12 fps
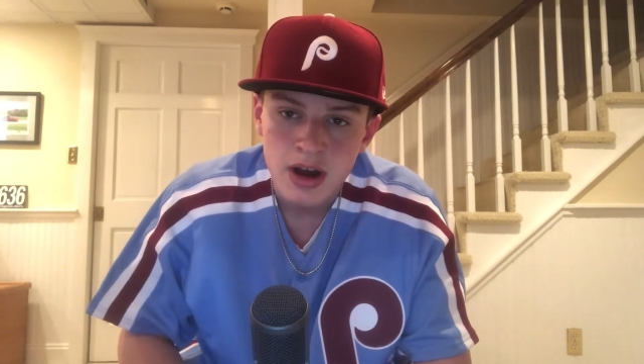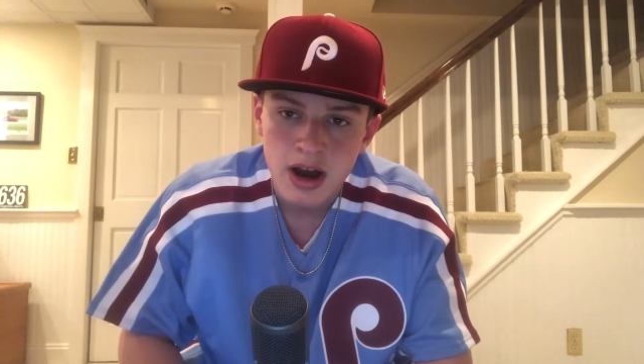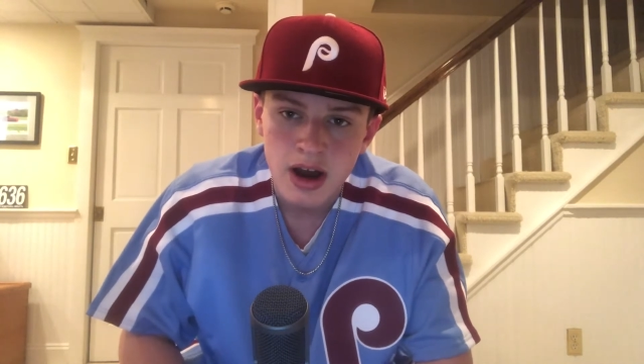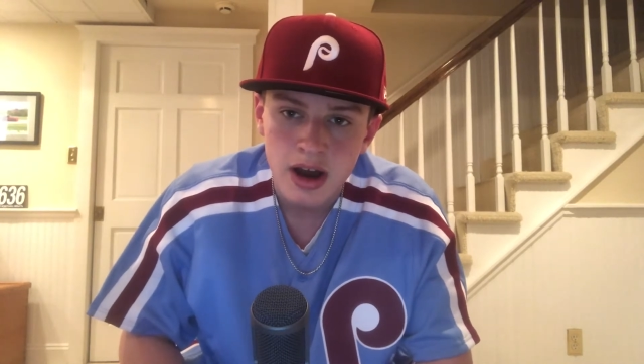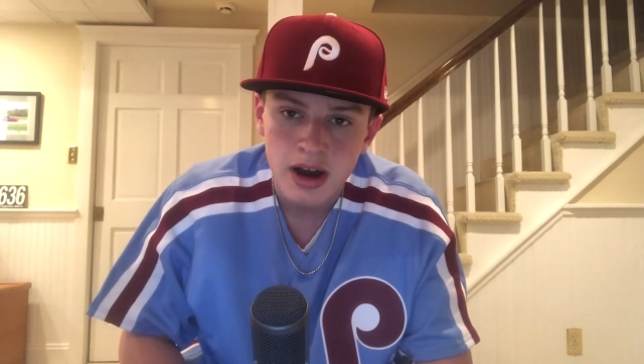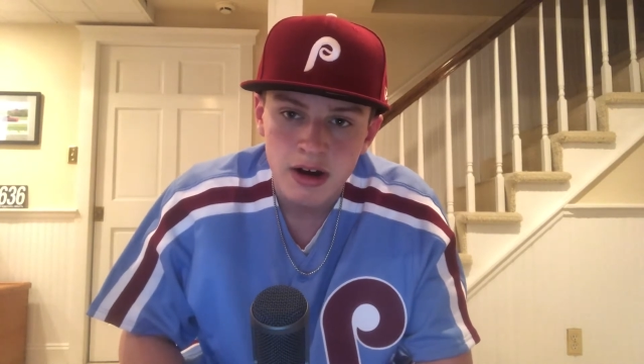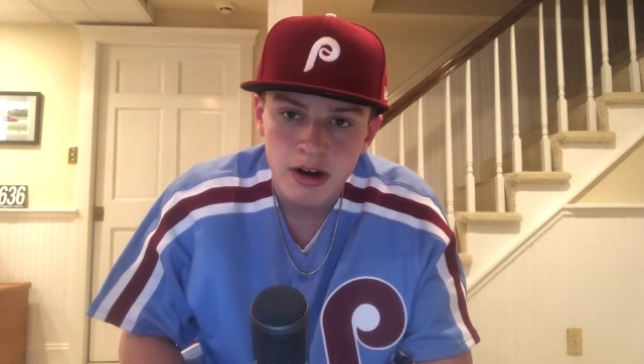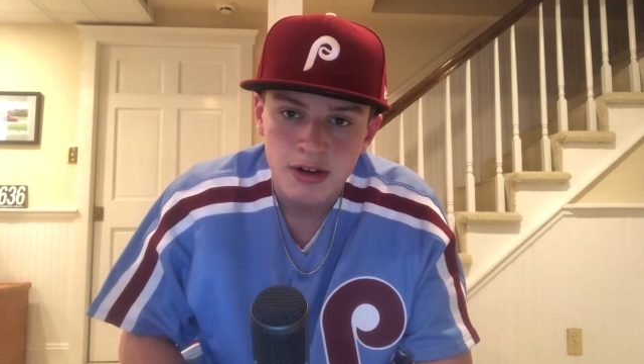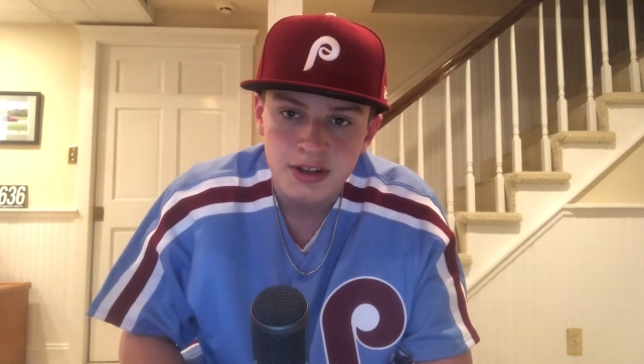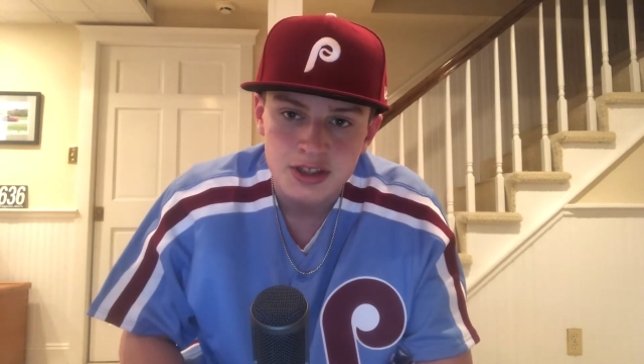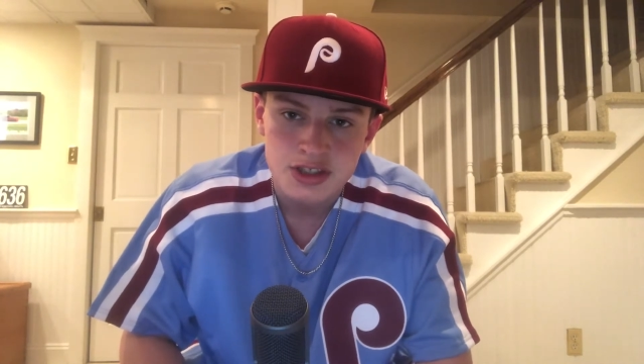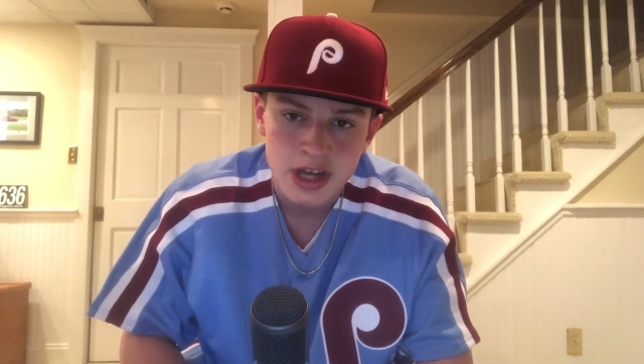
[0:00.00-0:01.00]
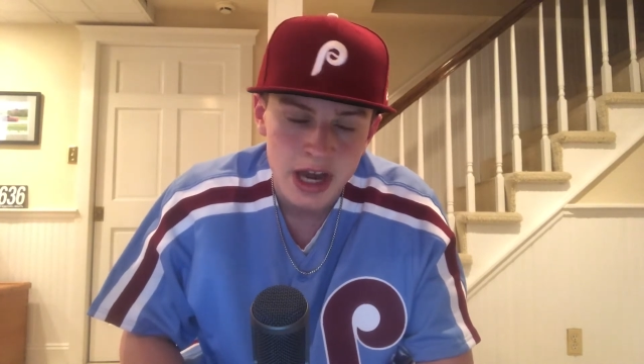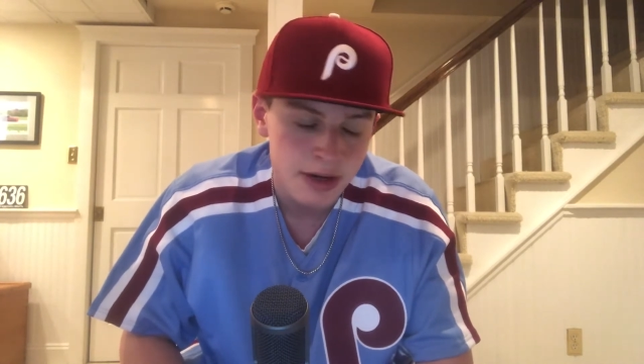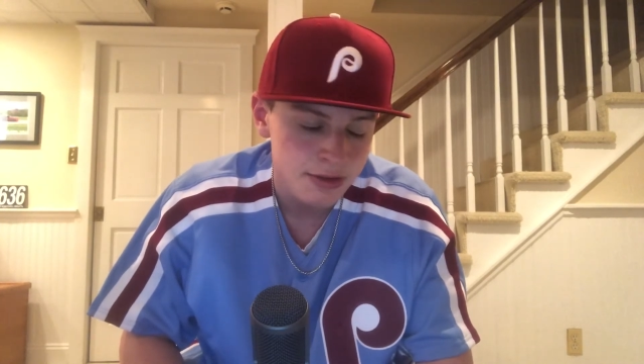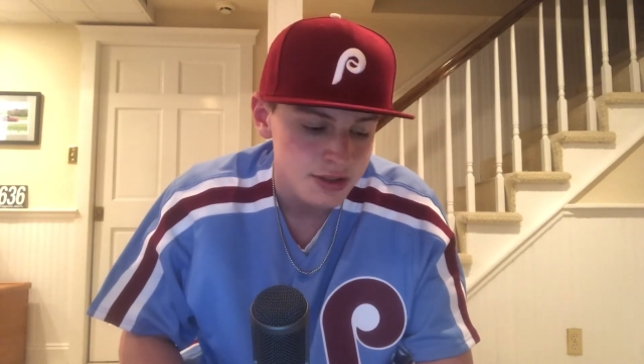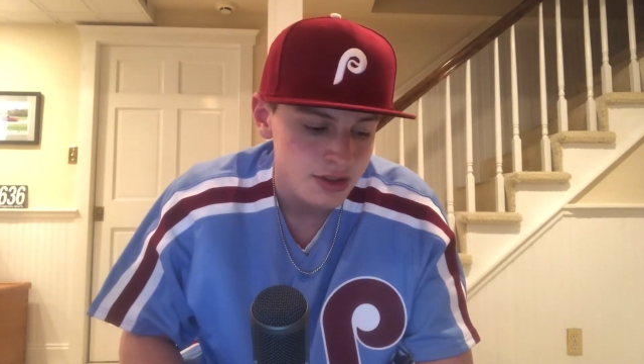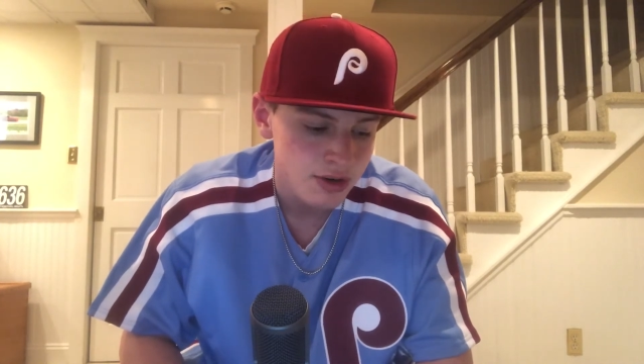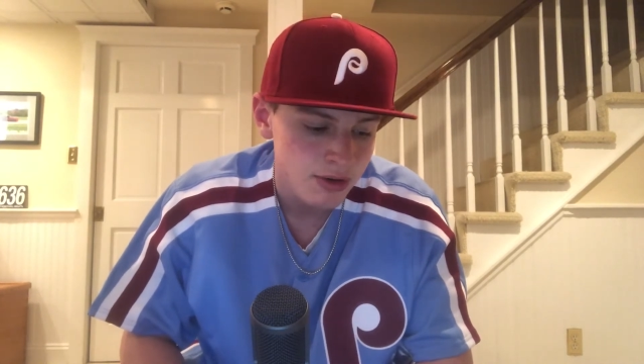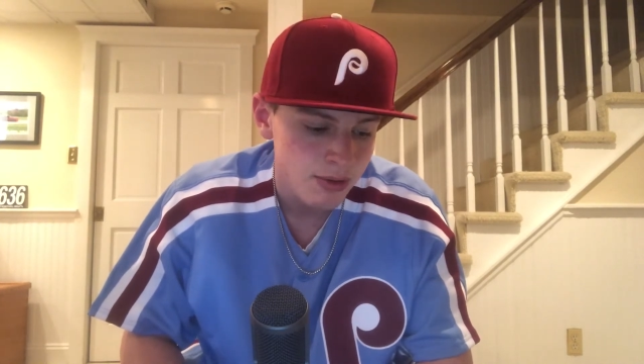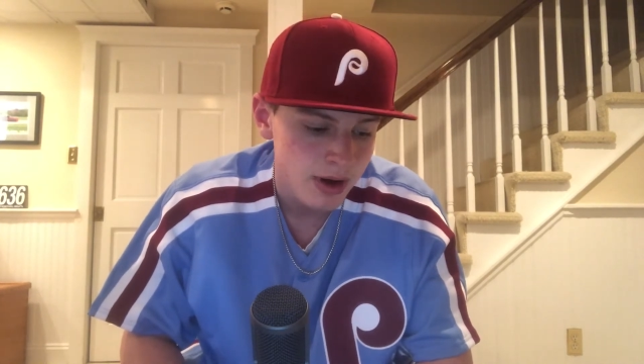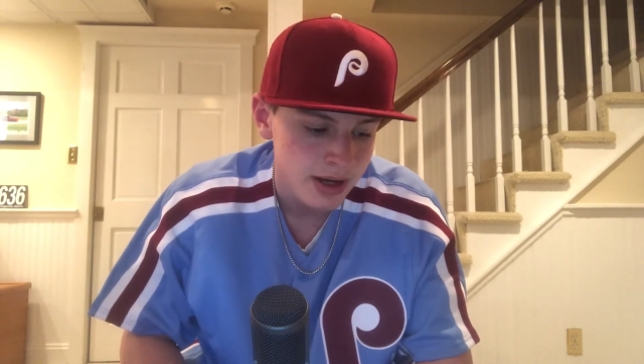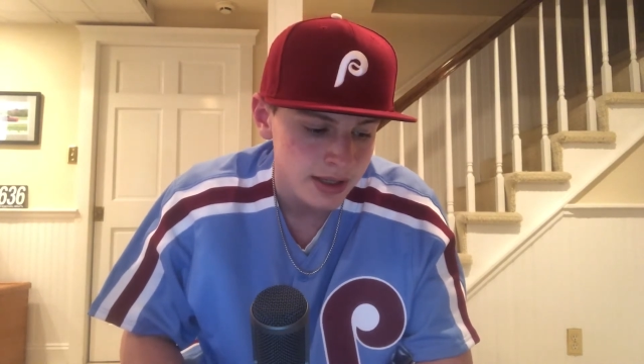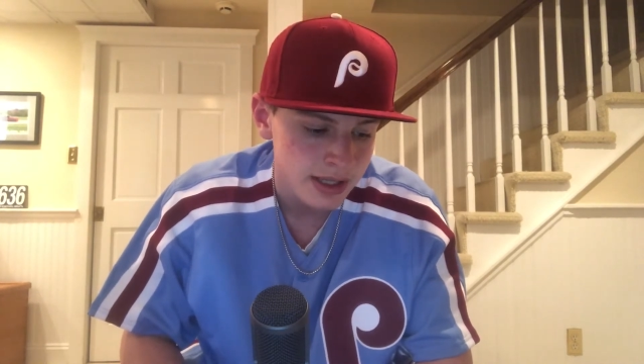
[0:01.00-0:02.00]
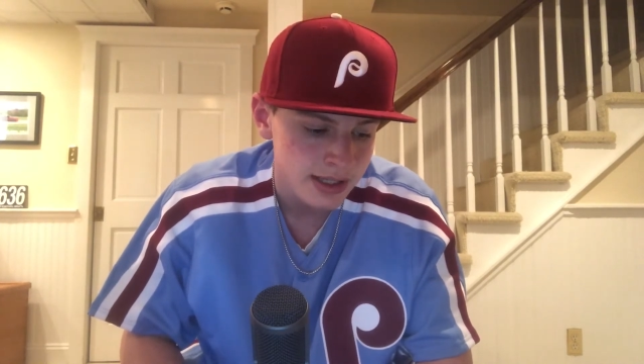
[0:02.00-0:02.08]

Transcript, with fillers: uh, on this channel, so uh, get